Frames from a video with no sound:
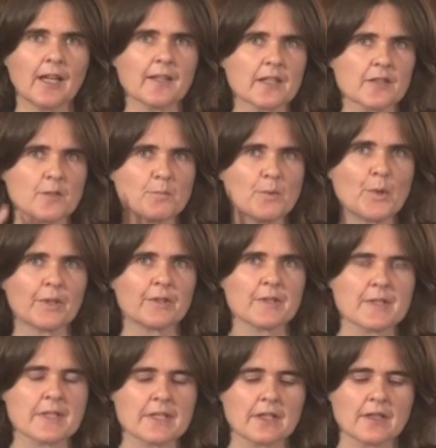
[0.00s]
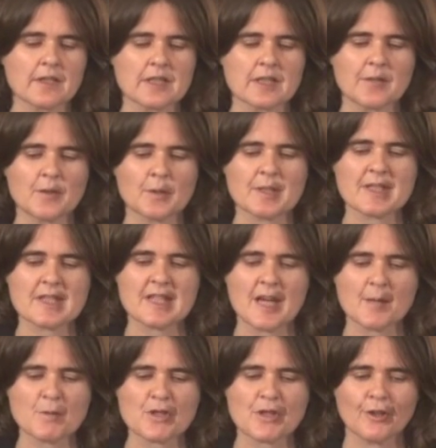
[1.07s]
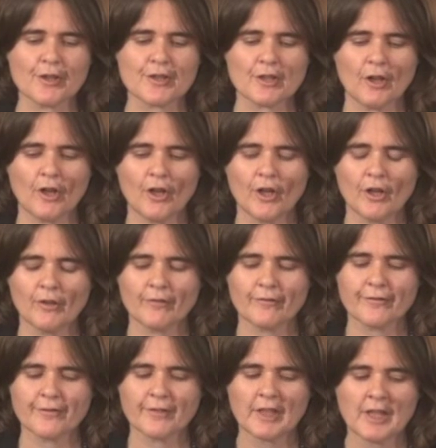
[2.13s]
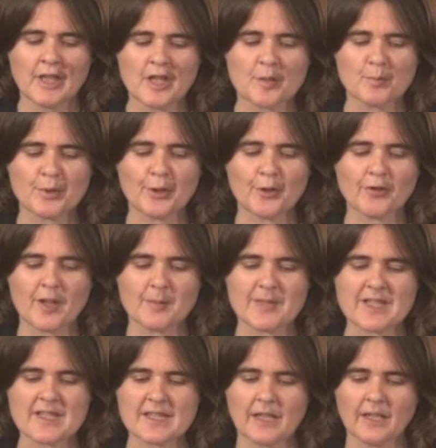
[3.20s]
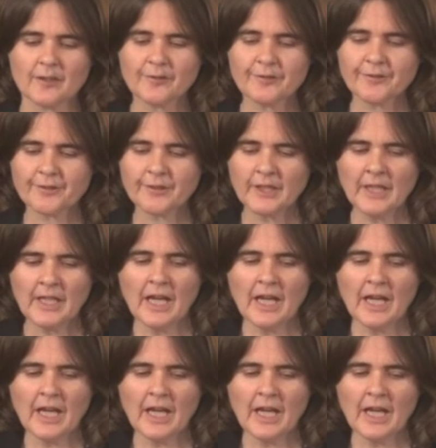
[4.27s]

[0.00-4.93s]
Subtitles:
I think it's important just to give you a snapshot of the program itself.